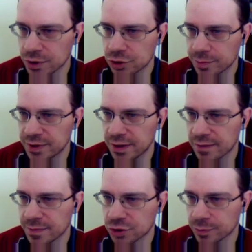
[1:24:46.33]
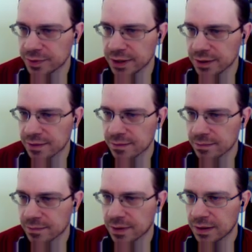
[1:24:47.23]
Bishop takes, bishop
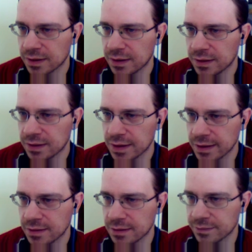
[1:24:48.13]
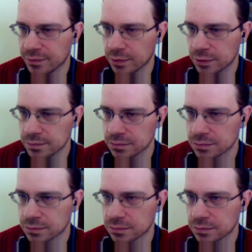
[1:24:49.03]
takes. Knight d4,